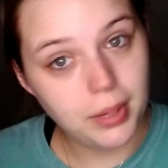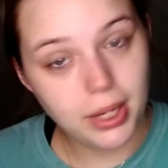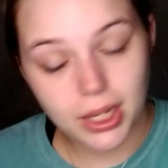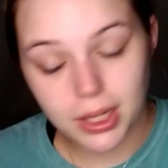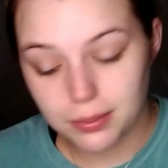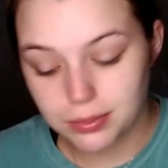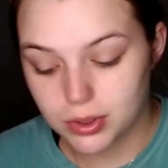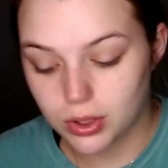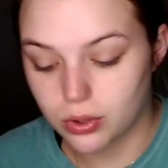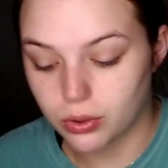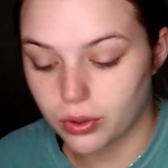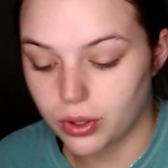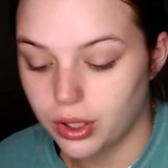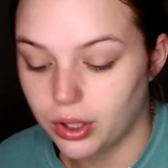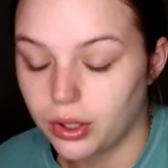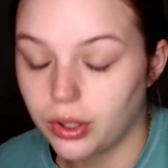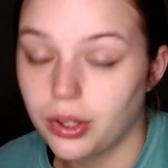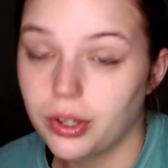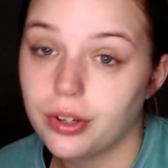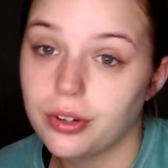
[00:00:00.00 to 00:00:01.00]
makeup
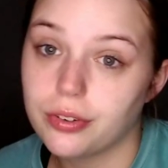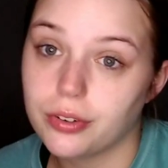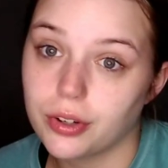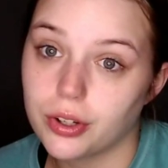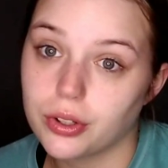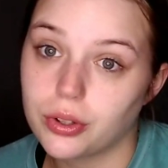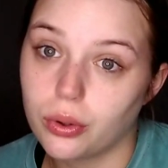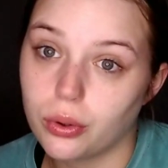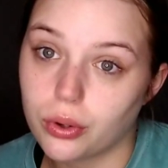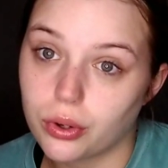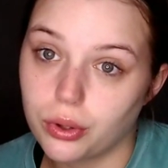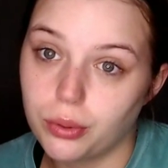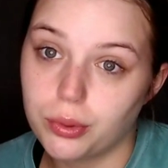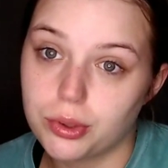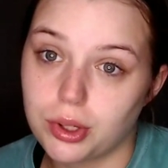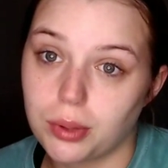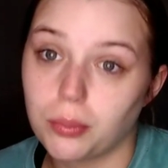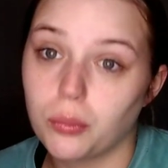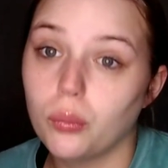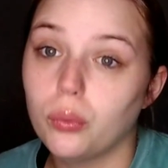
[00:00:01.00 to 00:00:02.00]
tutorial for Tori,
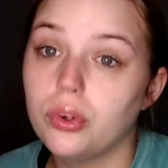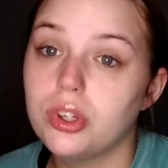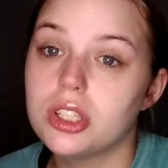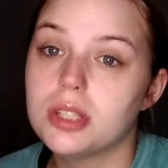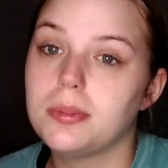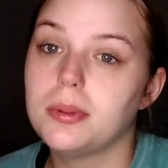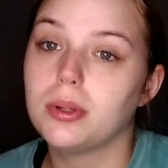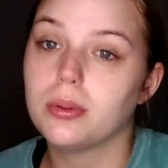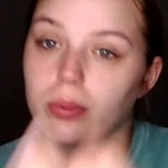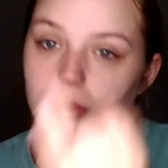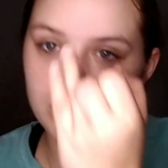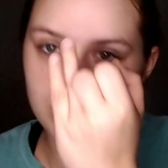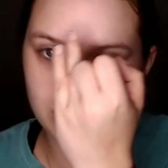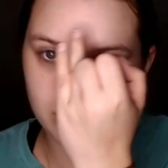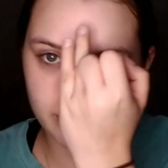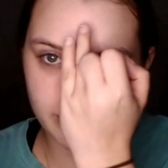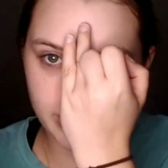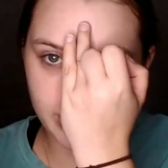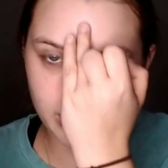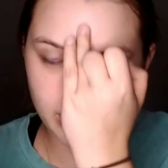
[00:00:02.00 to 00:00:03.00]
which I'm going to be
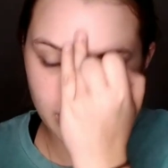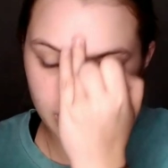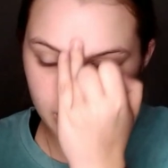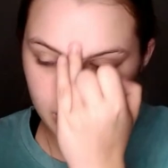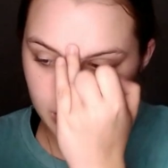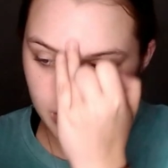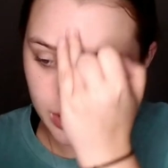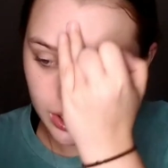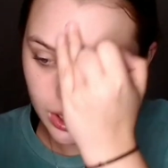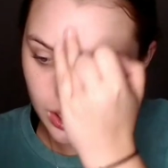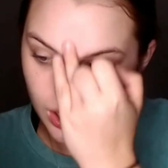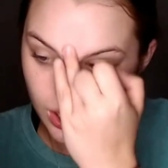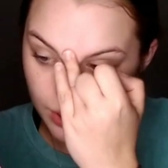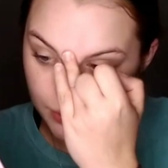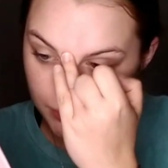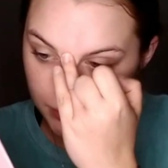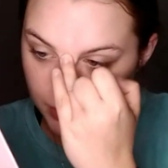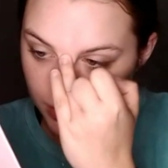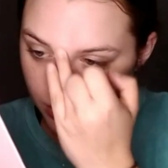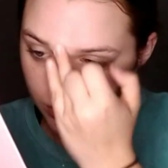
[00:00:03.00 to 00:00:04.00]
redoing.
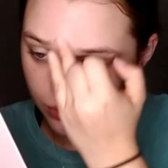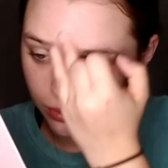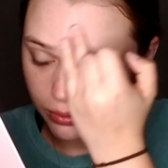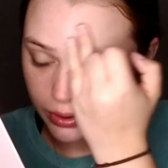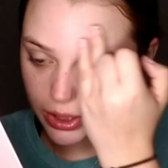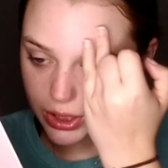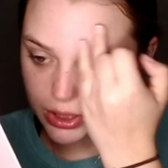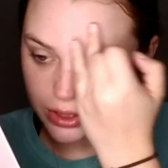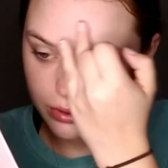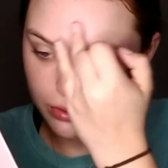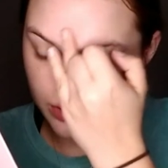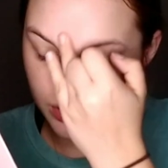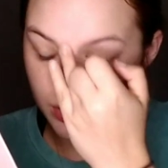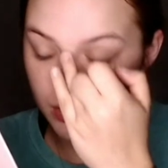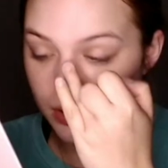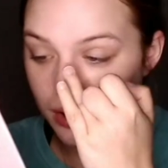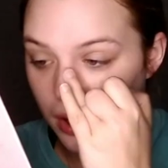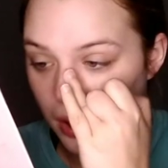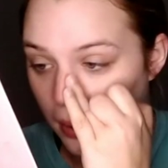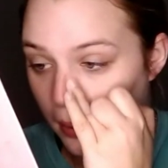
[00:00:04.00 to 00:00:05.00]
I'm going to redo
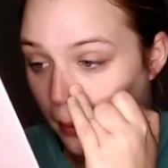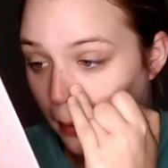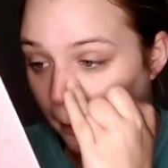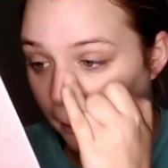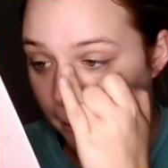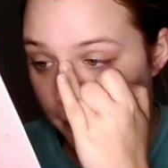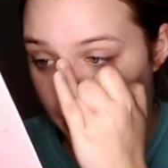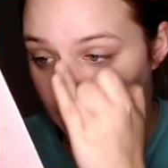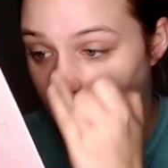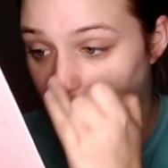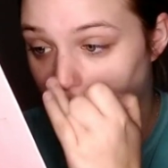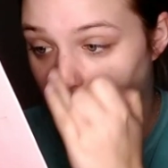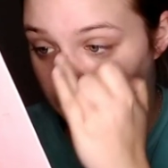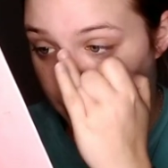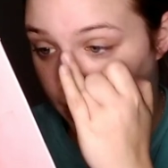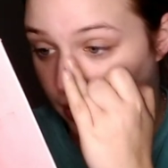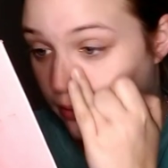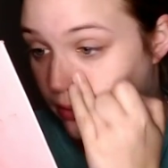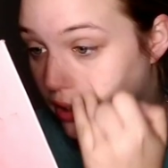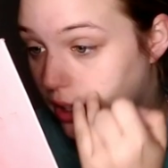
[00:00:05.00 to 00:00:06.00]
her makeup
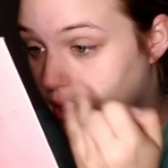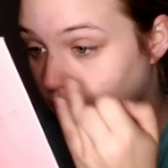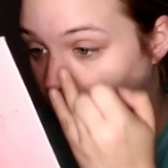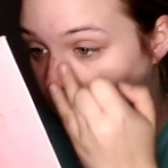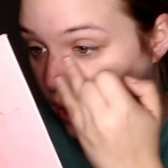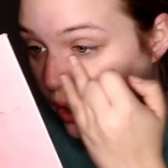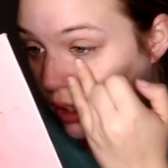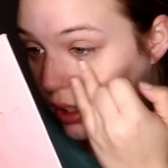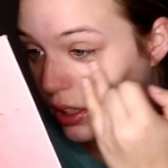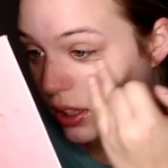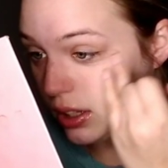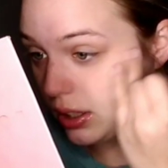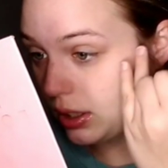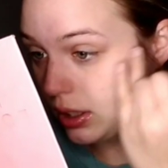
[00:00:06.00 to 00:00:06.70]
and everything.